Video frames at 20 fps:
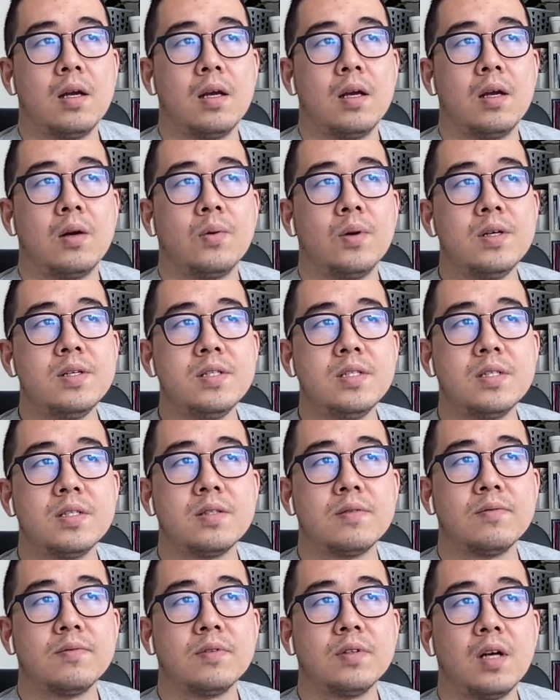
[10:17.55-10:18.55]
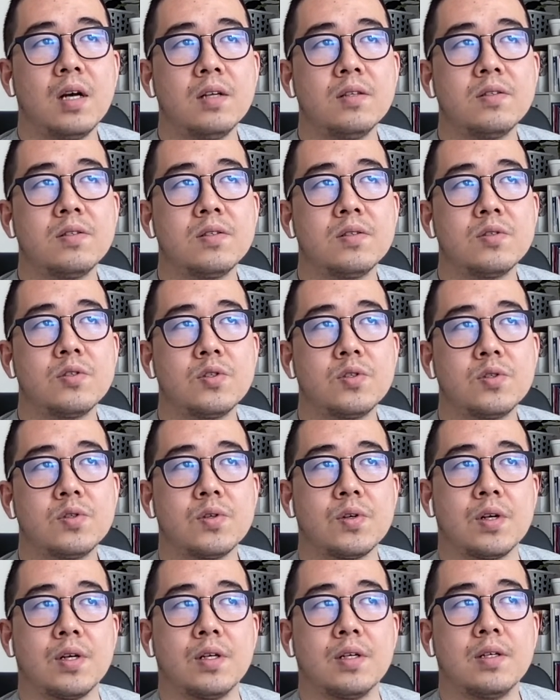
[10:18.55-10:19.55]
It was not
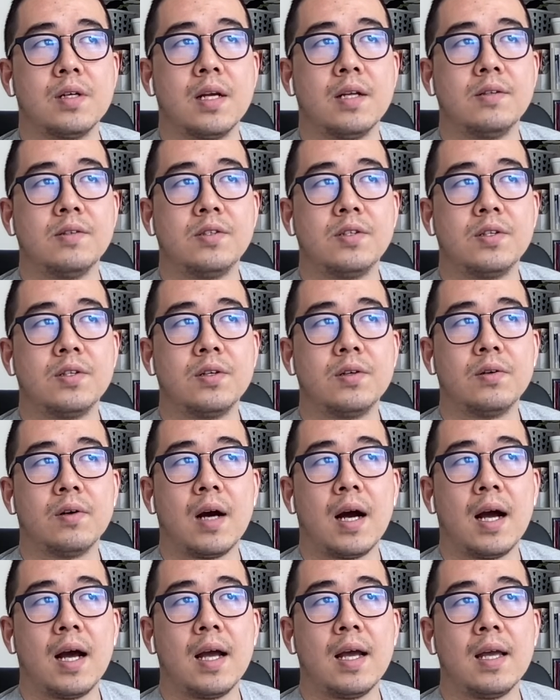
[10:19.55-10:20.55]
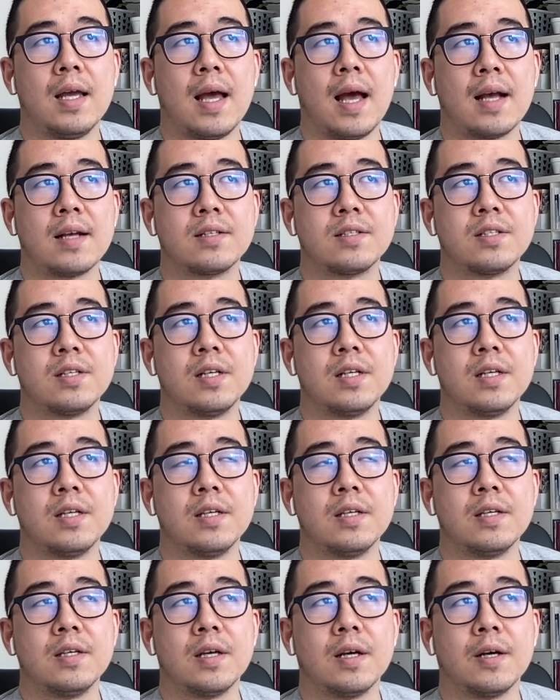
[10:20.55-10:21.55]
sure until I
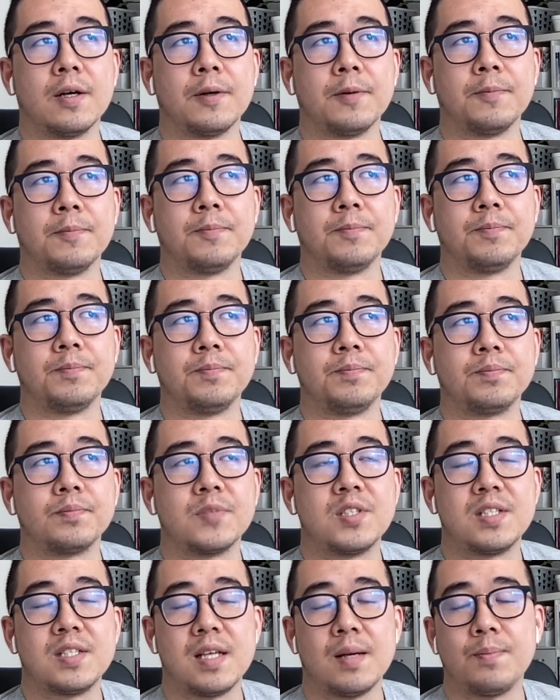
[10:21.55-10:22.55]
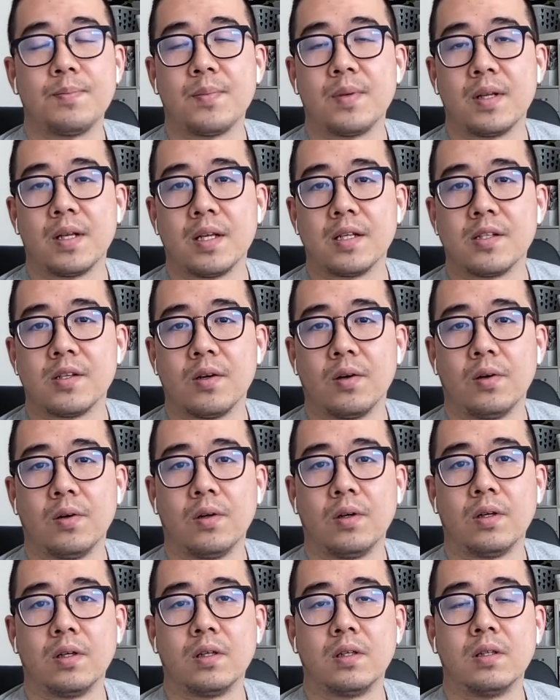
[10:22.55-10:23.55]
actually submitted
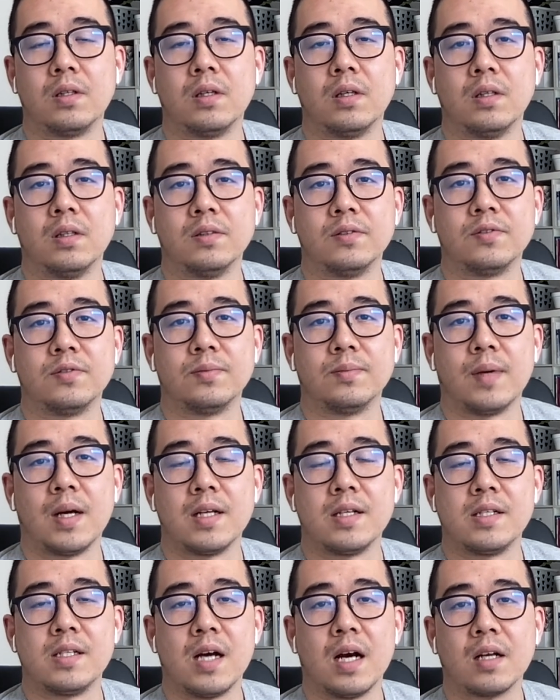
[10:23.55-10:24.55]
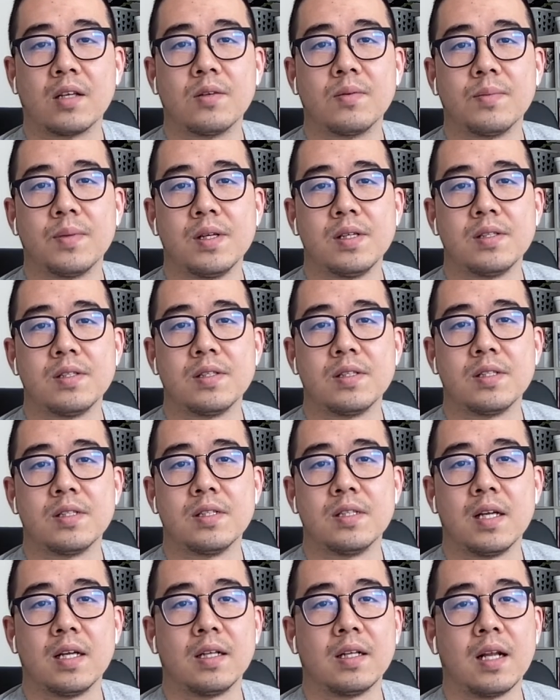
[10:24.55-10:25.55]
all of my documents.
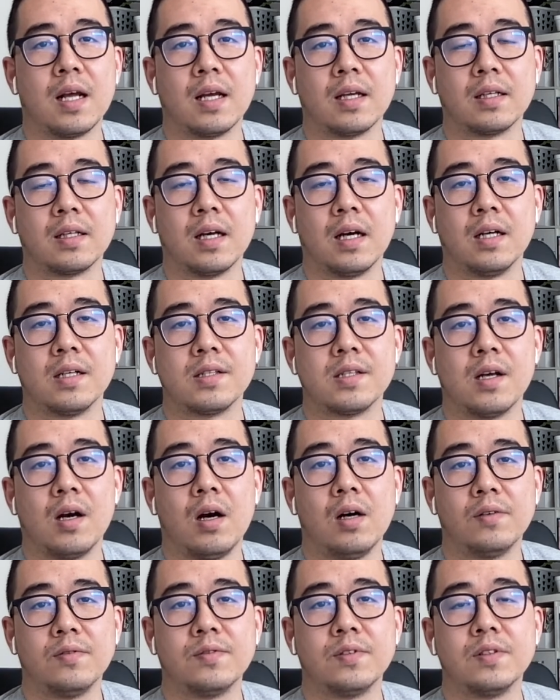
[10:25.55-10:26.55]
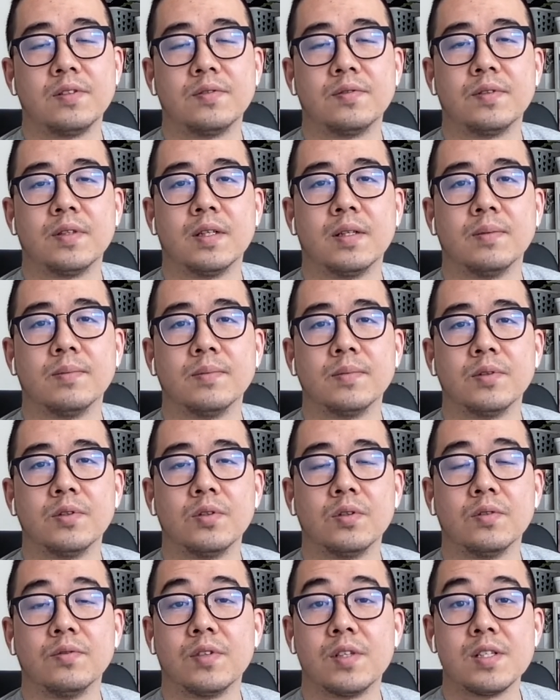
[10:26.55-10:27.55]
Then I got the offer from
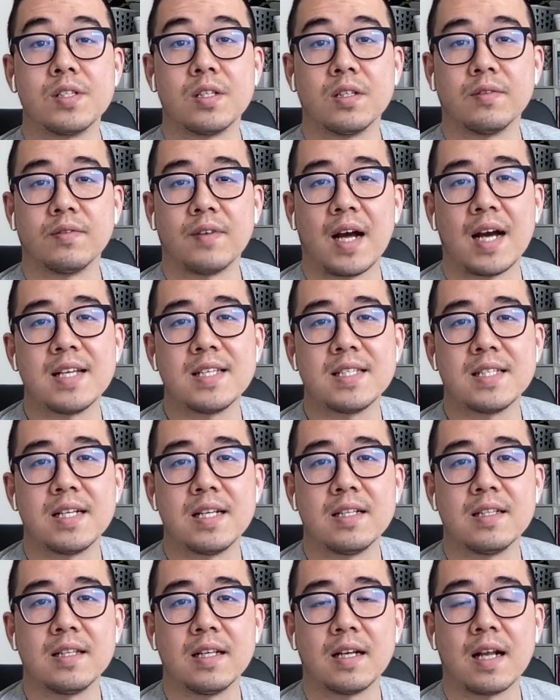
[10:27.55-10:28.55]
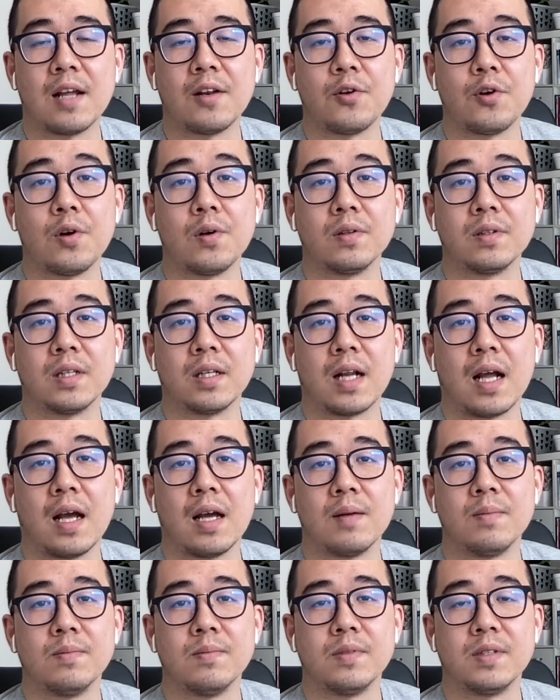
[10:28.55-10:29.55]
University of Iceland. Then I know that
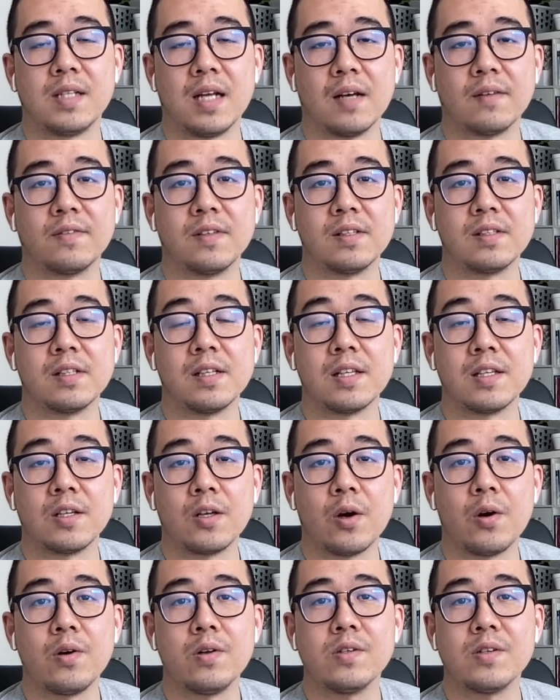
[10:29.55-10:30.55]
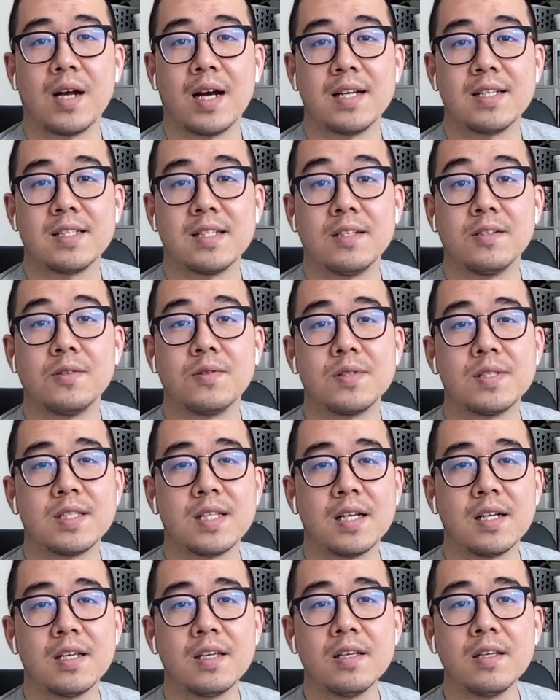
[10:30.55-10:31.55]
I'm definitely going to Iceland to
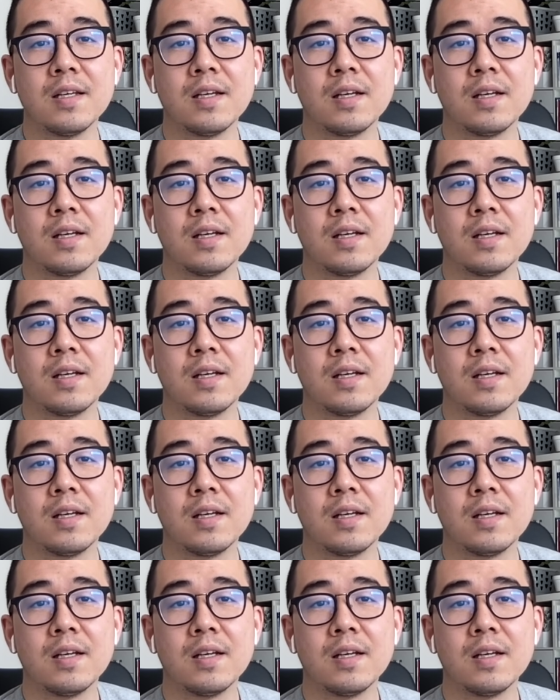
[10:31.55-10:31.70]
study.